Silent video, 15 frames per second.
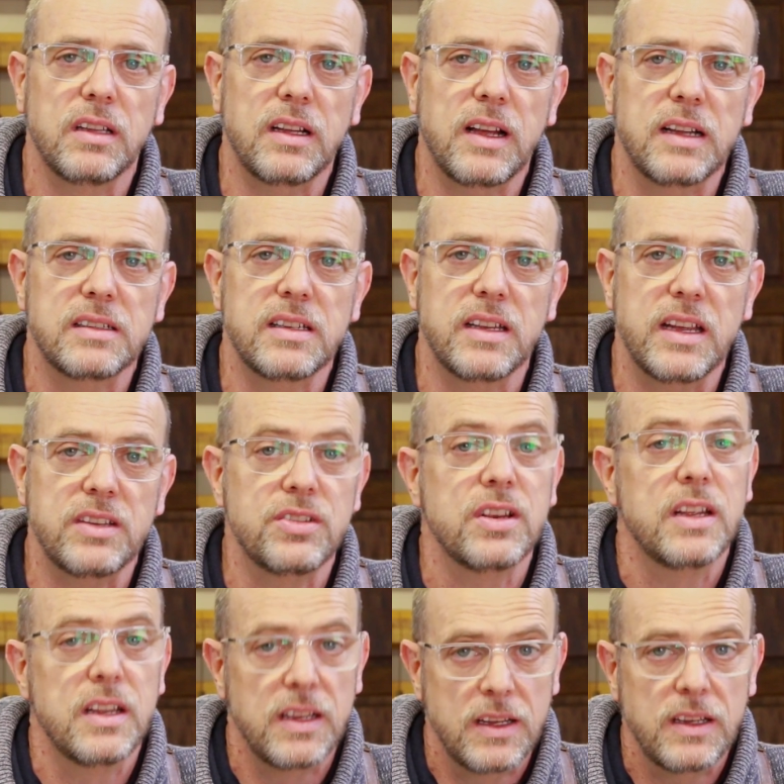the cutting edge.
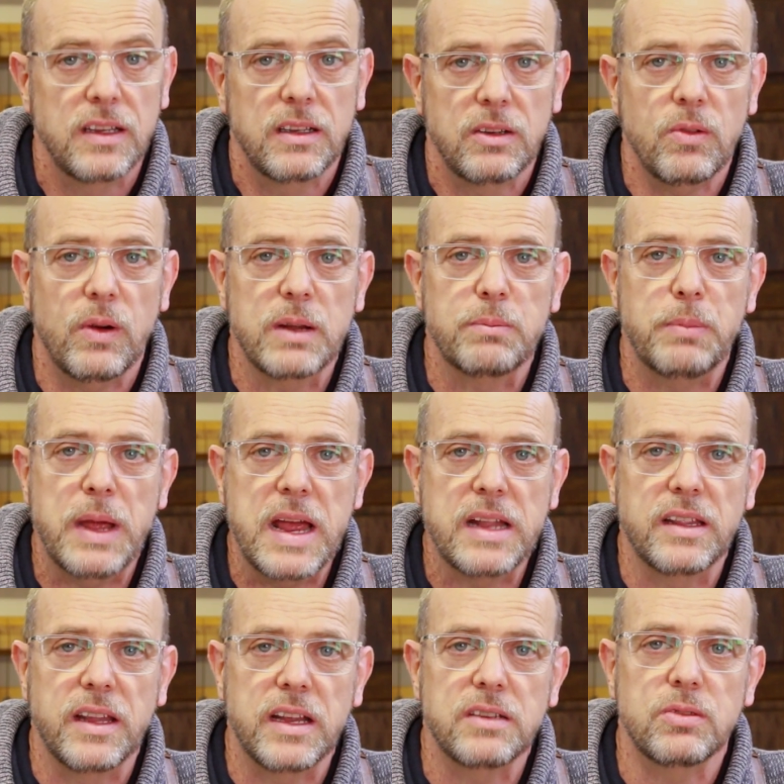Quite
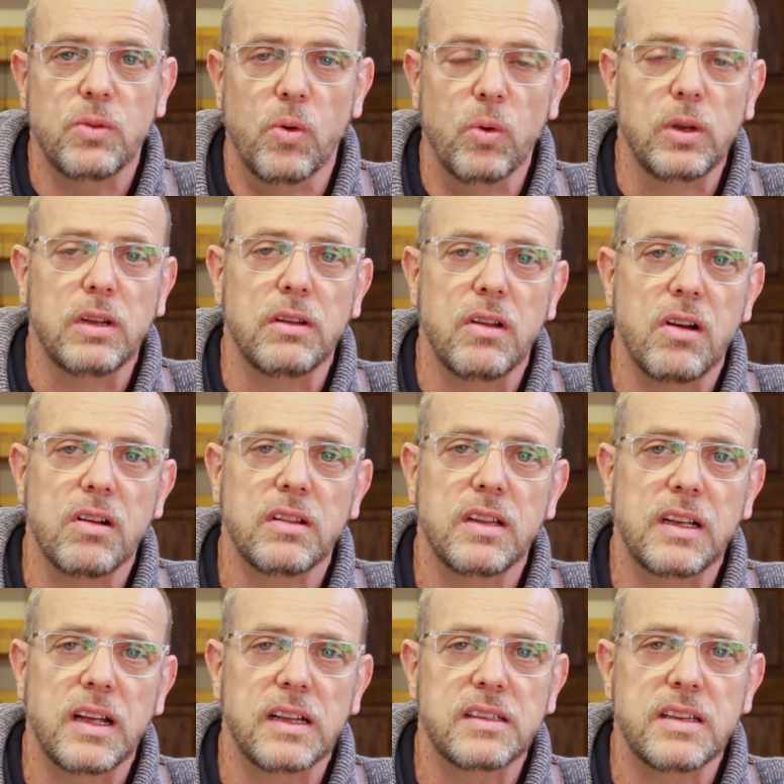bad nicks all along the
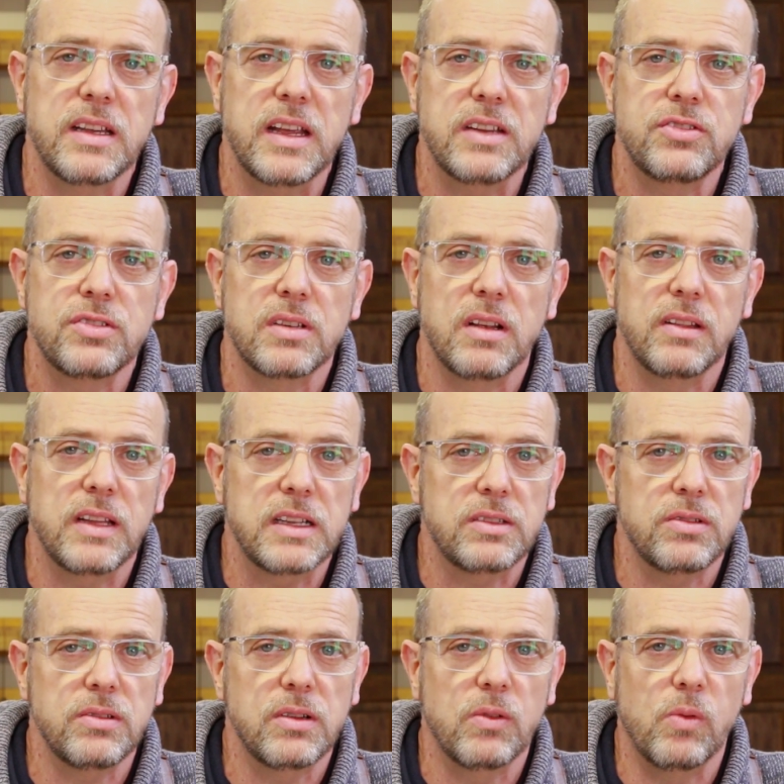cutting edge, so that
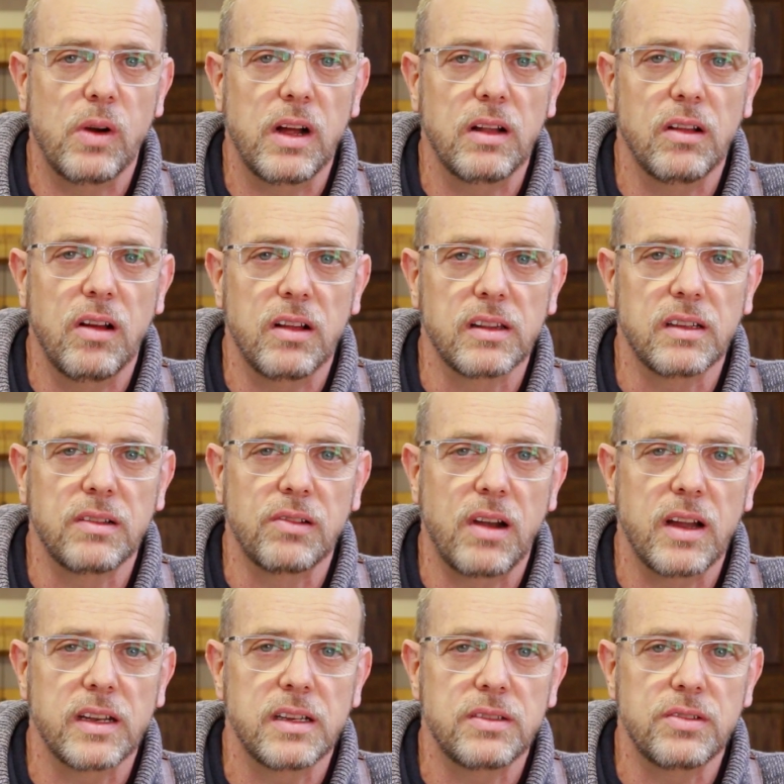took a while on the
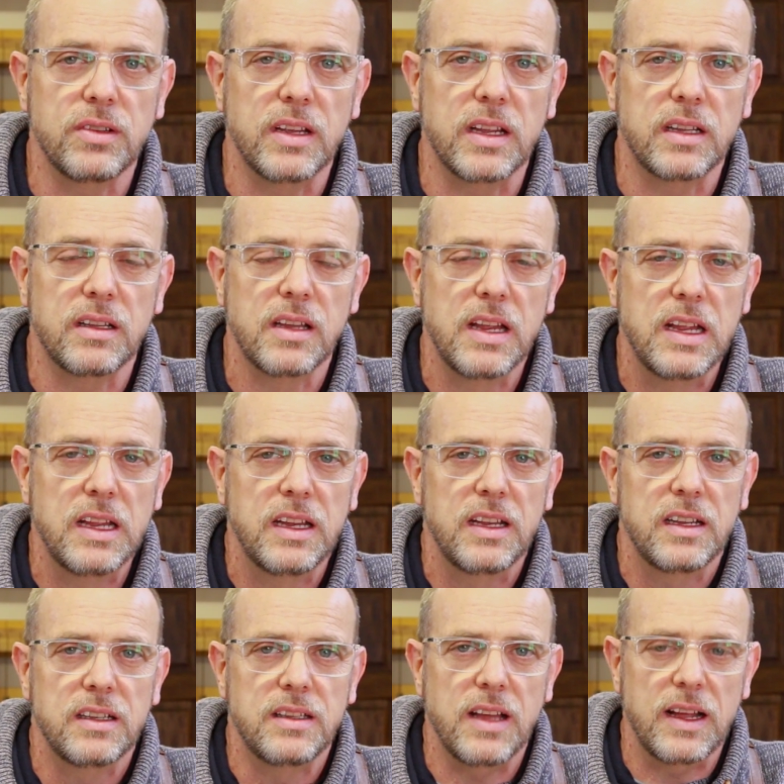grinder to get
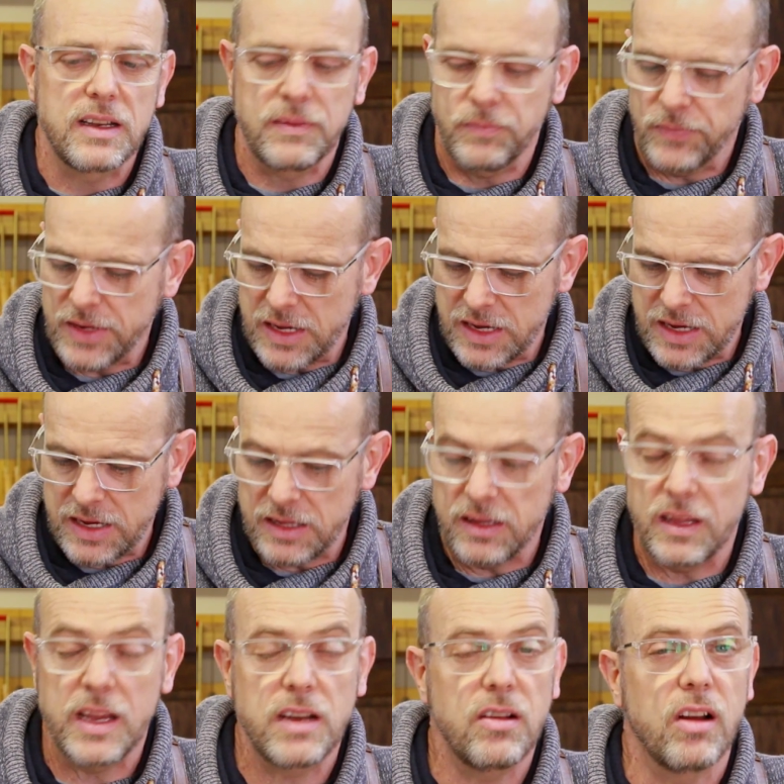done. And
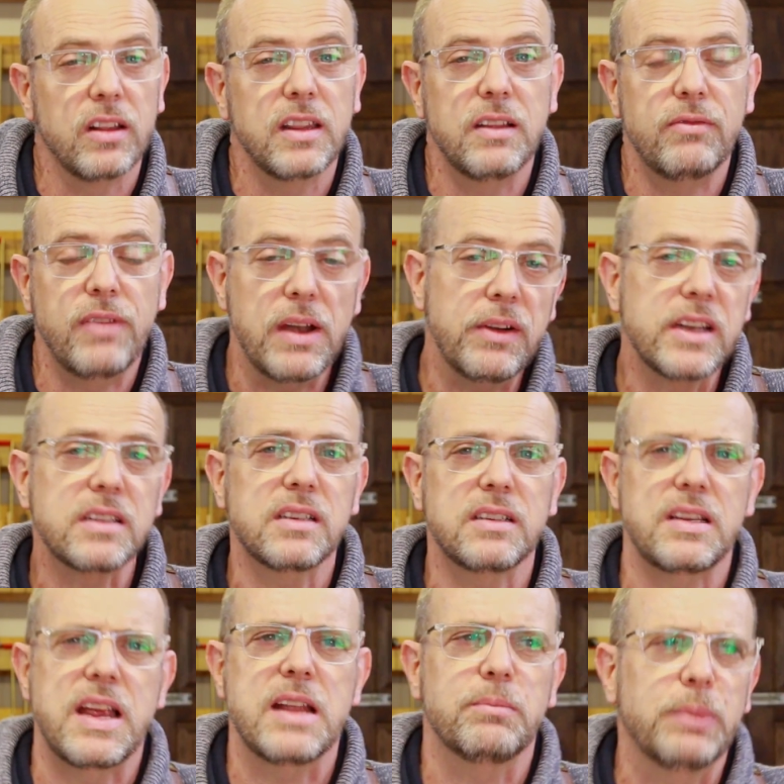then on the
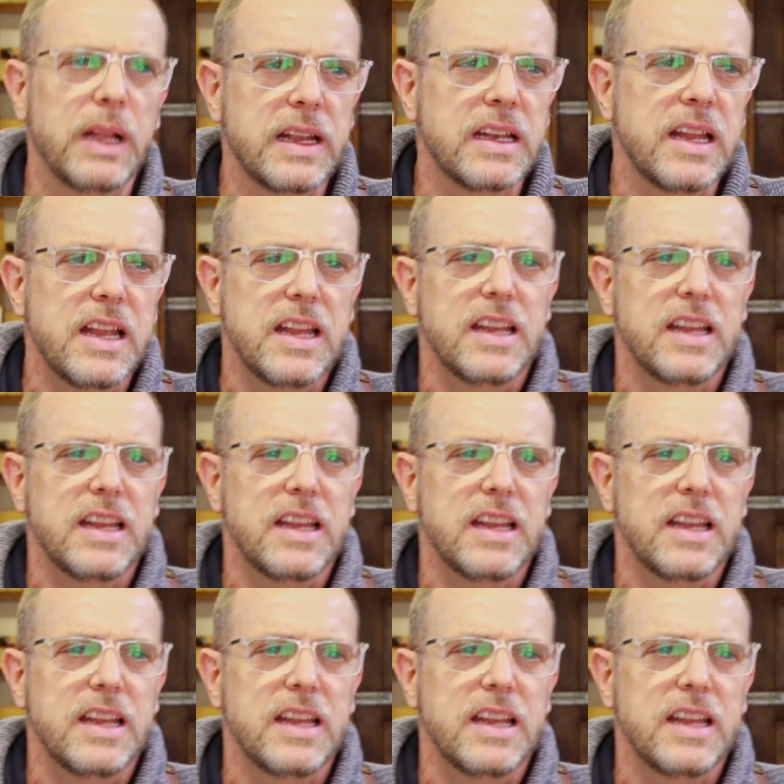Veritas hand plane,